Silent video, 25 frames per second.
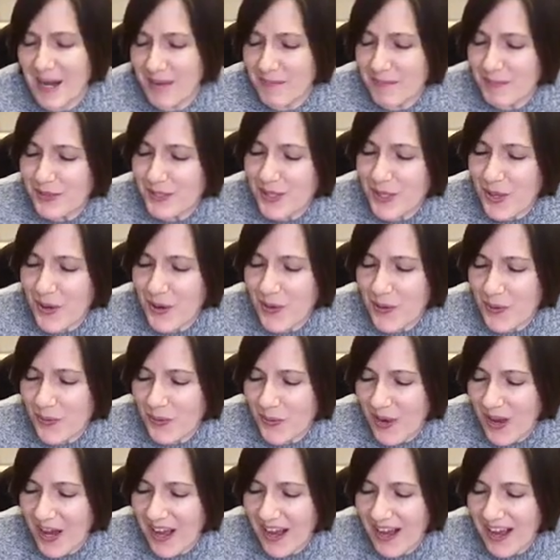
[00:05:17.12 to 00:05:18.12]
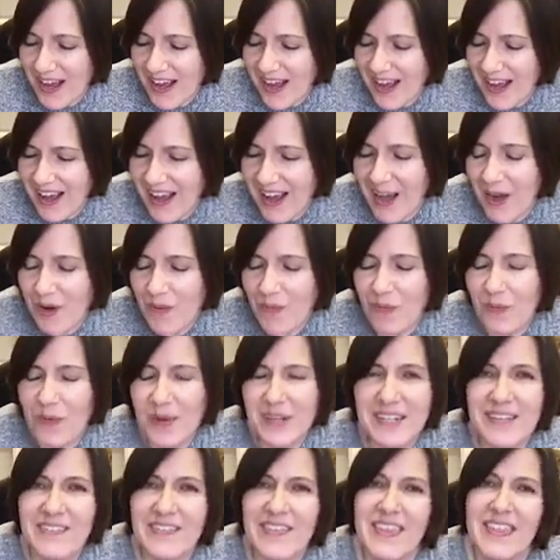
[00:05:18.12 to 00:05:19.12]
So
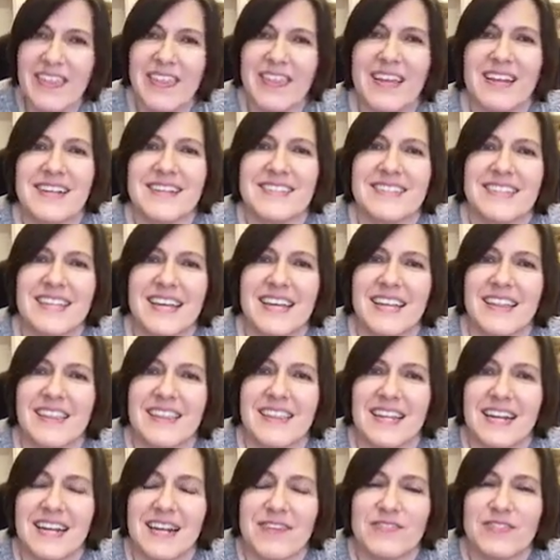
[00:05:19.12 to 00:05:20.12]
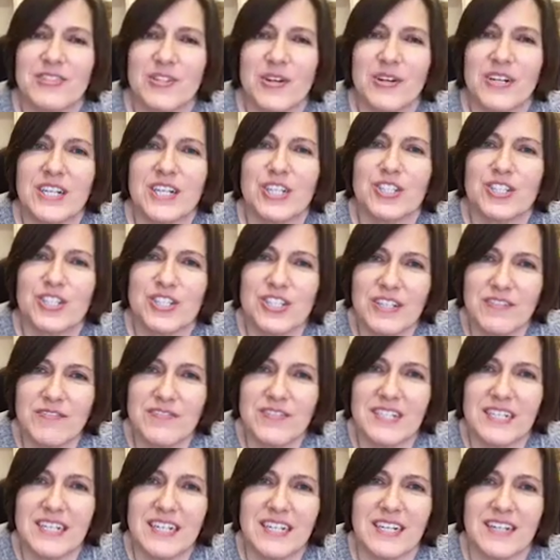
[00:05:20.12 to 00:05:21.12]
one of the things that I've started
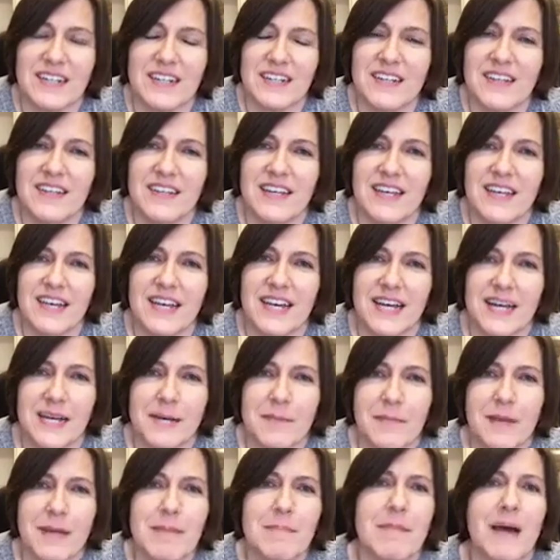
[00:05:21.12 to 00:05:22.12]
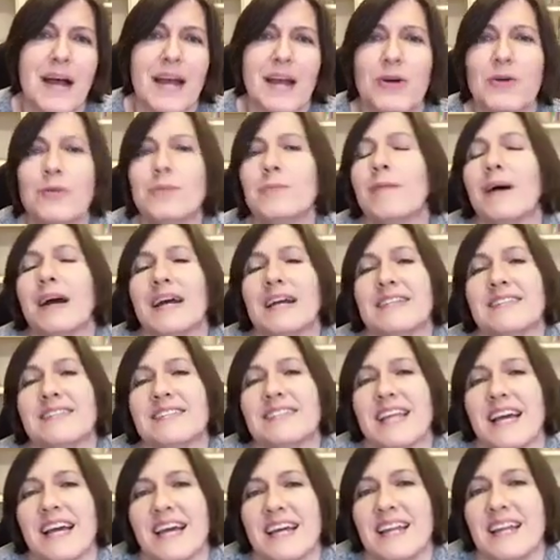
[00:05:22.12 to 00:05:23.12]
shifting in my own
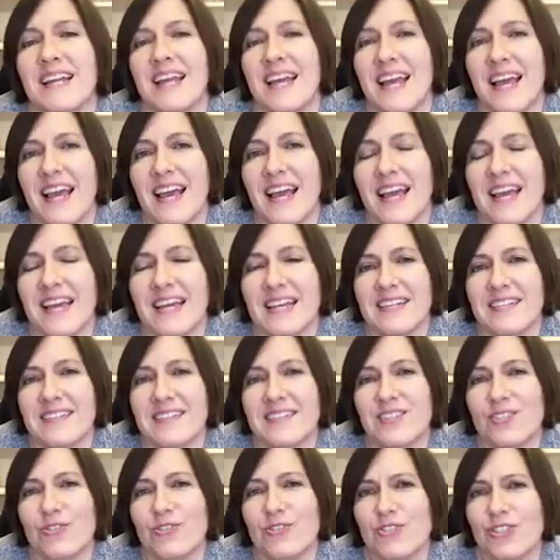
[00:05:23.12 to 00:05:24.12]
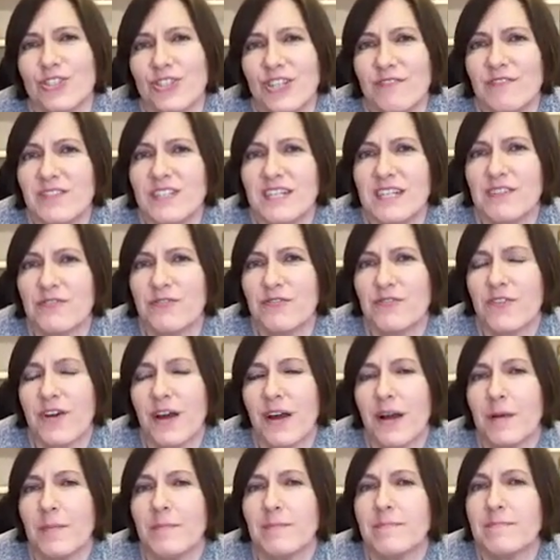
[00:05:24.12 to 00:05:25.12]
mindset is shifting
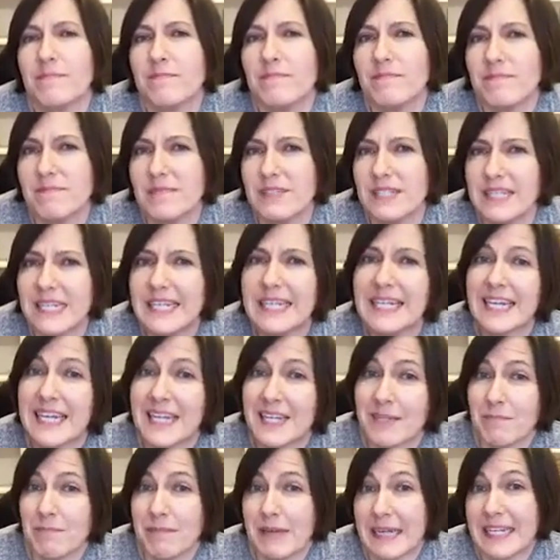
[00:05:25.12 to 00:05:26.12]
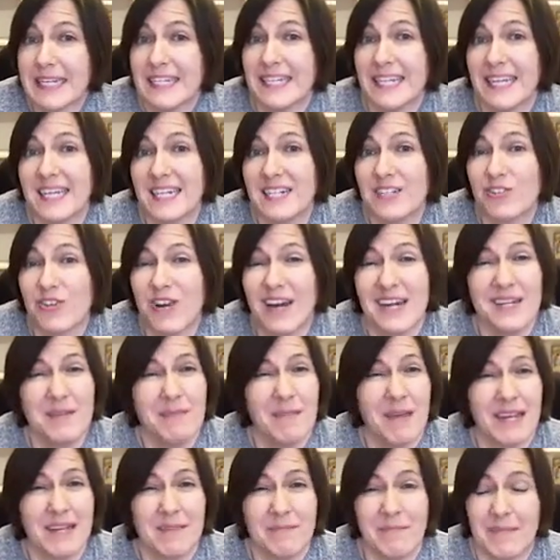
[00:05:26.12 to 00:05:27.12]
from seeking meaning, trying to
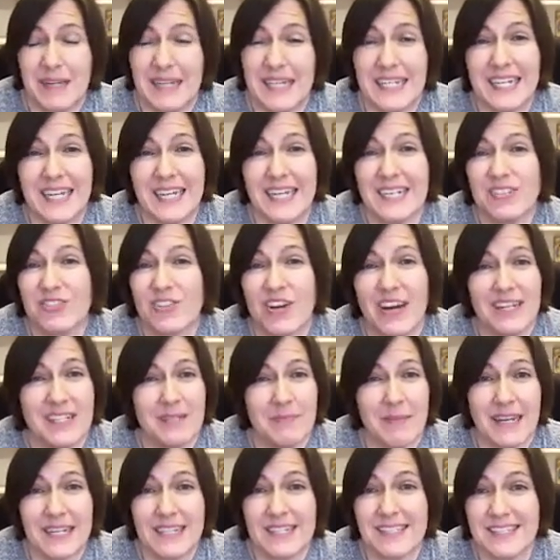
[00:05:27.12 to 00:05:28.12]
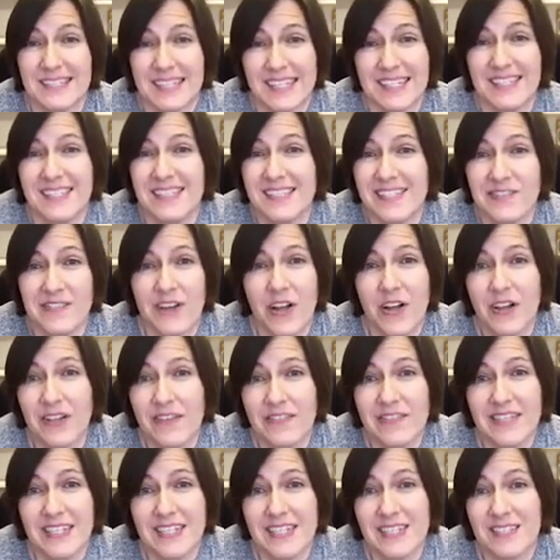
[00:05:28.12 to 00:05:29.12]
make meaning, trying to make sense of all
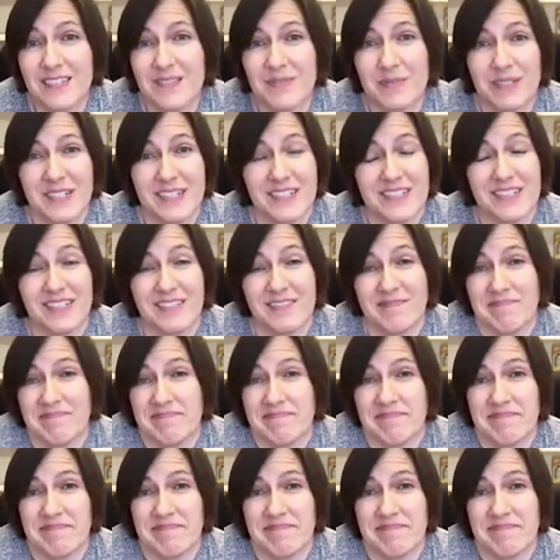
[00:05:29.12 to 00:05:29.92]
of this, which,